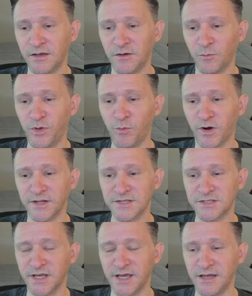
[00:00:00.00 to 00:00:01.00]
we wanted to
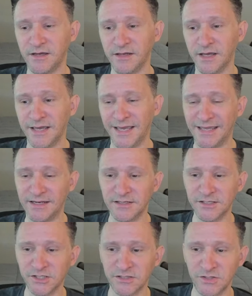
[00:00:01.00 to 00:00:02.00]
say, in
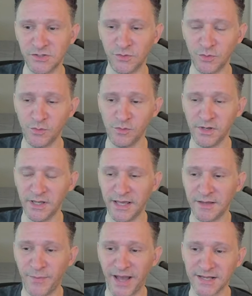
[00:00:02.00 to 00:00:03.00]
addition to
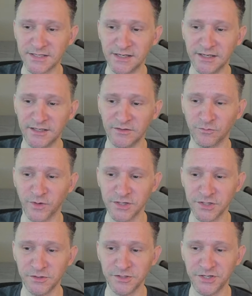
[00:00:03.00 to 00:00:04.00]
passing in
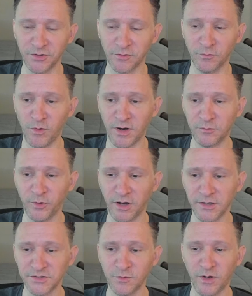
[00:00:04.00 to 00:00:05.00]
register 0 and 1, we
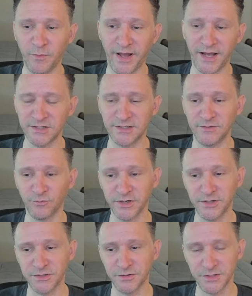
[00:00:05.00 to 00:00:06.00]
also want to pass in
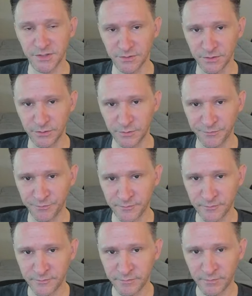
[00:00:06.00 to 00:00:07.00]
register 2
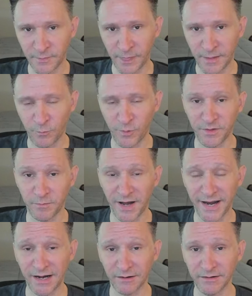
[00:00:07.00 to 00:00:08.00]
with a
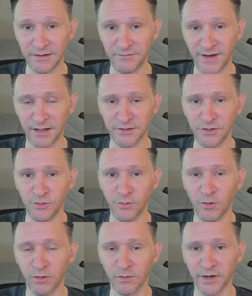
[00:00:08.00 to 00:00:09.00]
binary value,
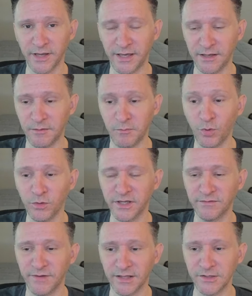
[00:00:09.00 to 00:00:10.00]
or a
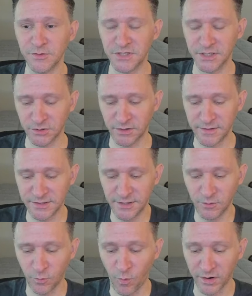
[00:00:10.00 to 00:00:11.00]
Boolean value essentially, that's
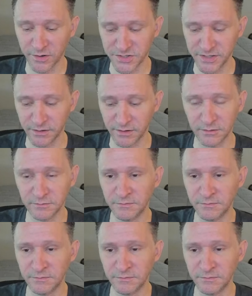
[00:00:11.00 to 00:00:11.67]
either 1 or 0.